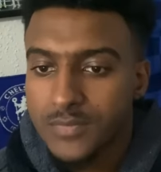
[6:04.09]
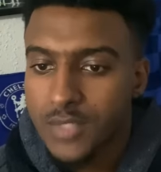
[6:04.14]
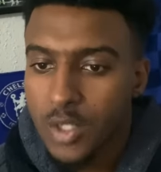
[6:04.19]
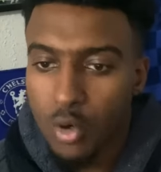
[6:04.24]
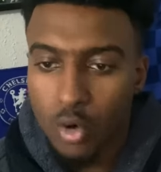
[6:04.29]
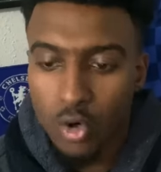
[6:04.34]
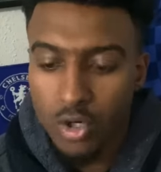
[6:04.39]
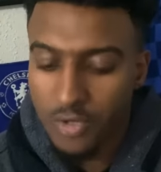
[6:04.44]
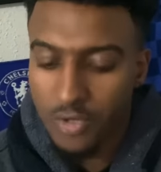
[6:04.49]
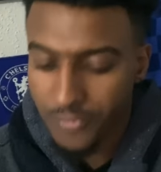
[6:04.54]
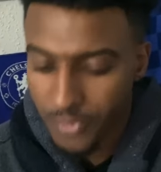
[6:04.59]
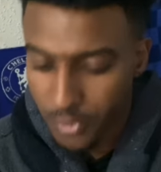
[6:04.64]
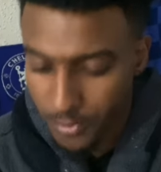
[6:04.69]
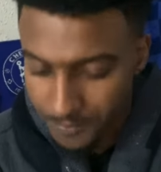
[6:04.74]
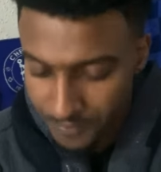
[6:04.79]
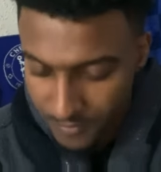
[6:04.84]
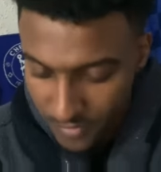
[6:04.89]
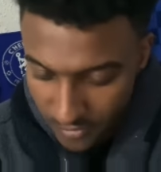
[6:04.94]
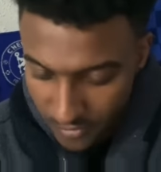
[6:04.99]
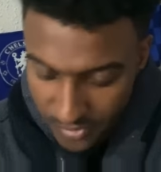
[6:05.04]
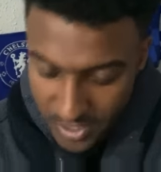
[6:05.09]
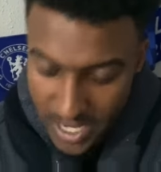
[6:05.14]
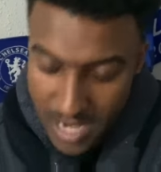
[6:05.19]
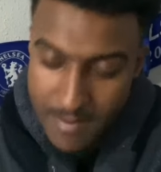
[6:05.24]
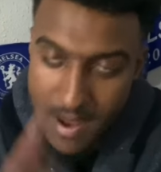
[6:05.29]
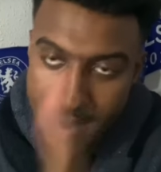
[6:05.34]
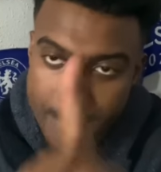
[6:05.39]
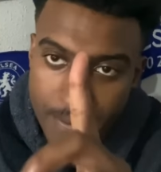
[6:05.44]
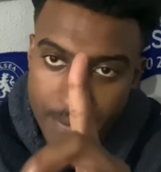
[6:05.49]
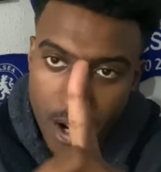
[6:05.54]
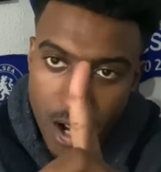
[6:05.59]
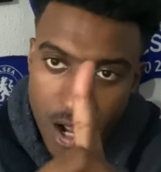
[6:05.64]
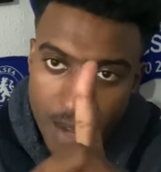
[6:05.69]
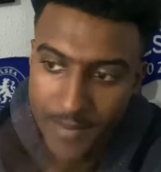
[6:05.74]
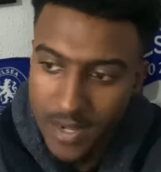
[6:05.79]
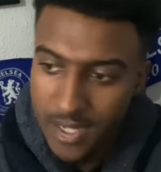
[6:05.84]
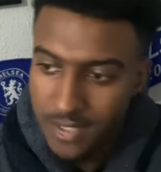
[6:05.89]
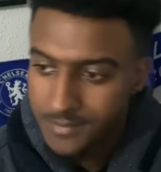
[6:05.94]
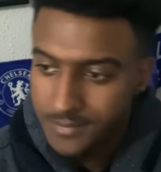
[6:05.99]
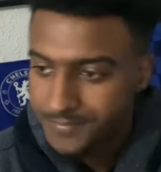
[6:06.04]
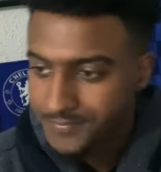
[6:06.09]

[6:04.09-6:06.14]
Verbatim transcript: All of you. If your name ain't Palmer,